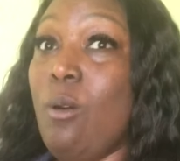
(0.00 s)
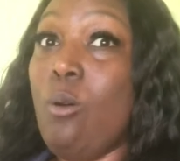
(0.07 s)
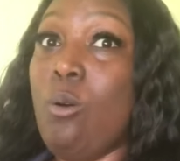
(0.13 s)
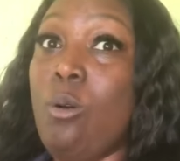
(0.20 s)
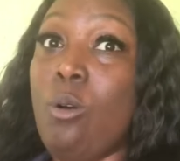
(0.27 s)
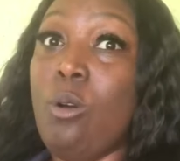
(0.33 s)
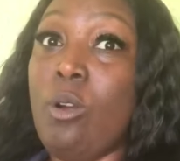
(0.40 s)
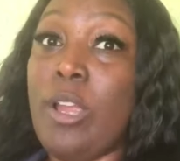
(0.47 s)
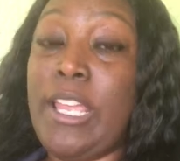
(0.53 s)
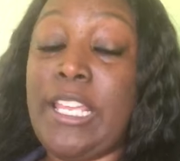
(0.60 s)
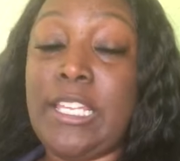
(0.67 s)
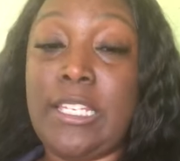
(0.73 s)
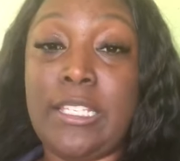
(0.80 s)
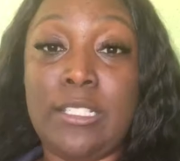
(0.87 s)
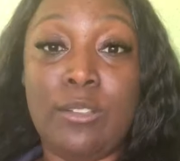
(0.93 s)
or
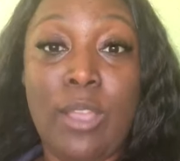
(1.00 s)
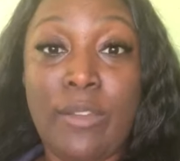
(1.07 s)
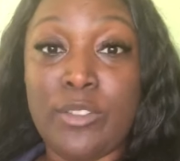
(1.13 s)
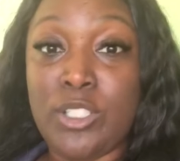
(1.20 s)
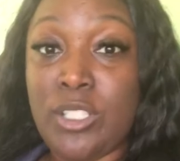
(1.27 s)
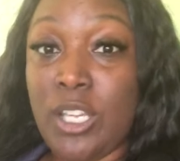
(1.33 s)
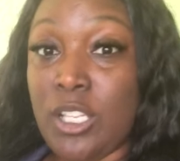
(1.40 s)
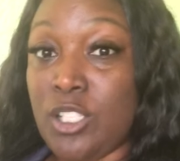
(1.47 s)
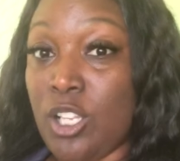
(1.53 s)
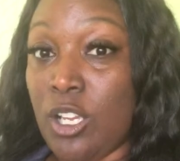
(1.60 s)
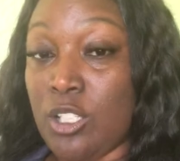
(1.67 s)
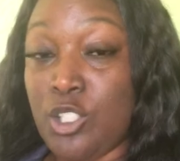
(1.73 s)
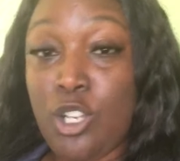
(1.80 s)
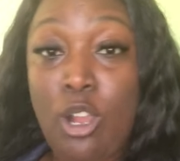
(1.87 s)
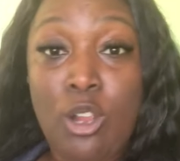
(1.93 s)
if you have
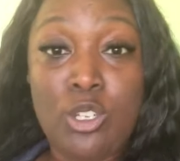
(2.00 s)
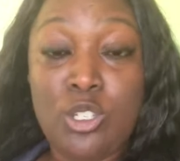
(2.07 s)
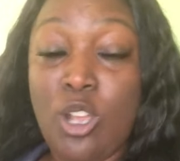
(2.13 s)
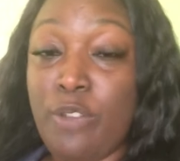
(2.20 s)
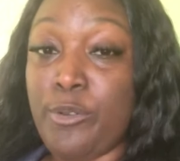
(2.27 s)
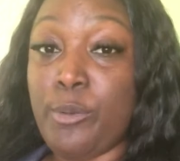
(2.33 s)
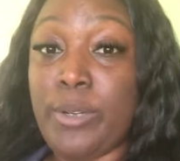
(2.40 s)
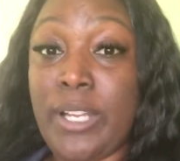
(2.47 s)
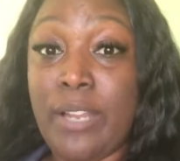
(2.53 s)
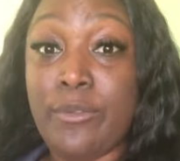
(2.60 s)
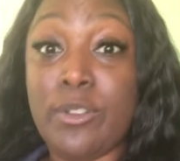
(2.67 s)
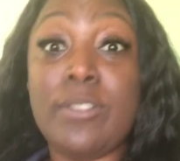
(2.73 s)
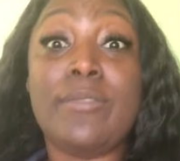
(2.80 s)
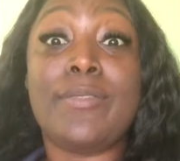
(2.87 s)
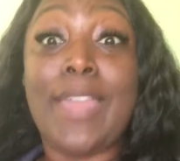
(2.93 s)
a charge off or
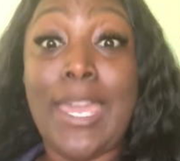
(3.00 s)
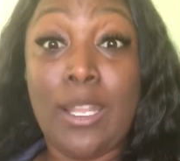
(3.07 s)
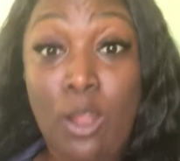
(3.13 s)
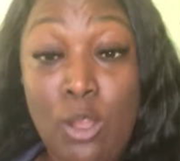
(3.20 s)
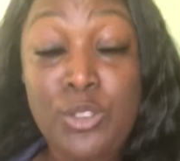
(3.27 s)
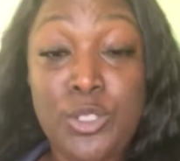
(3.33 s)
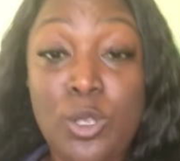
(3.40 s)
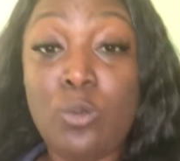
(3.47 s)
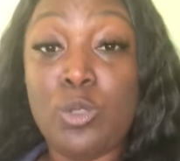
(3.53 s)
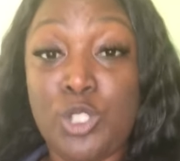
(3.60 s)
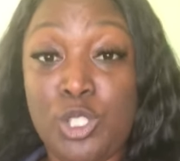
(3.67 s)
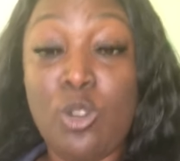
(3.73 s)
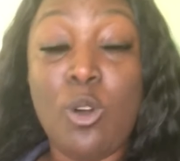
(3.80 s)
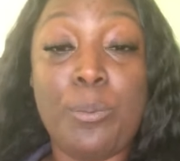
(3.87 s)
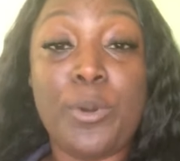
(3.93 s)
whatever, that also will
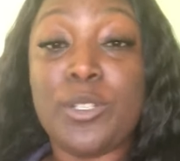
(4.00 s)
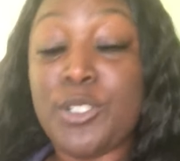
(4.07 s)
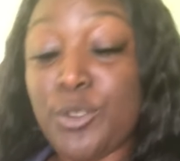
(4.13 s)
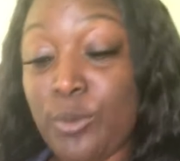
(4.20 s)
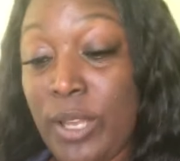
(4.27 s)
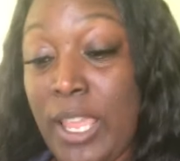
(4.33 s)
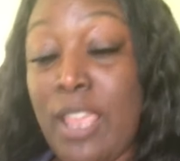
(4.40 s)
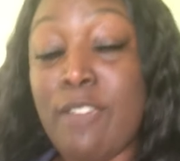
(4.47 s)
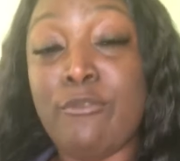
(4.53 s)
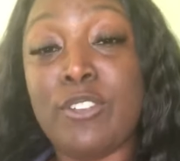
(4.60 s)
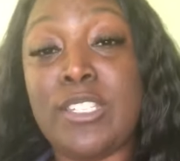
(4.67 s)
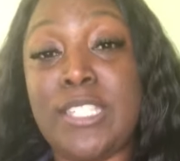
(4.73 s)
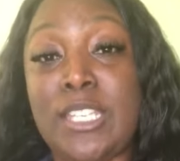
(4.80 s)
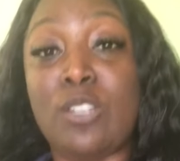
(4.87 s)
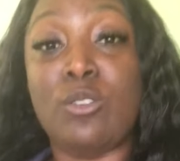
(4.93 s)
show up onto
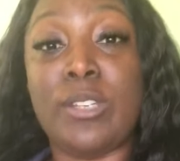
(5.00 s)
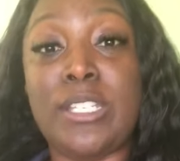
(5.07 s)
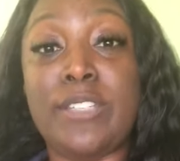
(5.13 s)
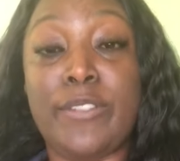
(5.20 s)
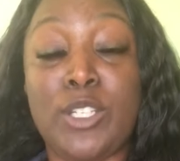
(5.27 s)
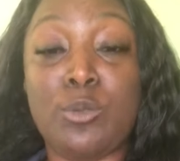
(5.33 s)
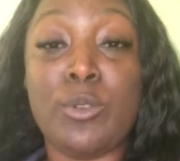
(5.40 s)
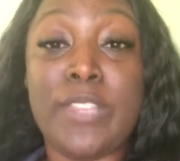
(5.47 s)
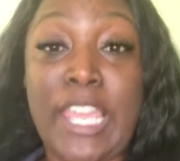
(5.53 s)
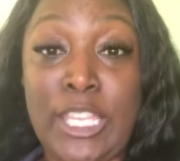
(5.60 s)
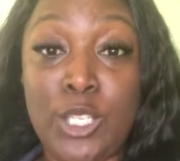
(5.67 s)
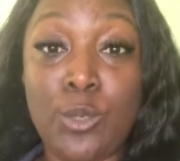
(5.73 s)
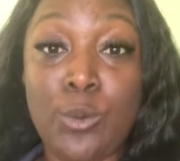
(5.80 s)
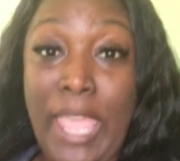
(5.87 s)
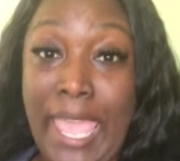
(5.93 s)
every single individual that
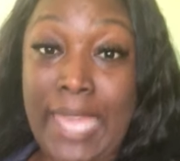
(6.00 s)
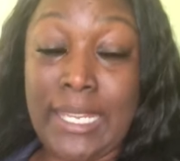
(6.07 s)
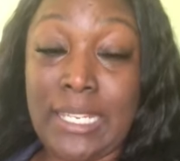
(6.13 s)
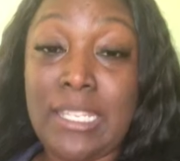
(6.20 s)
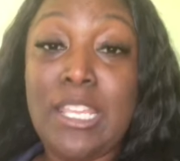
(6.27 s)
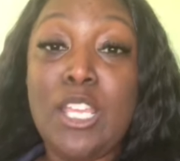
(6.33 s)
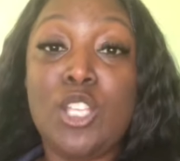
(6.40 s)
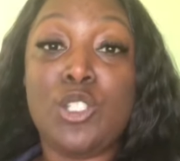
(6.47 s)
added.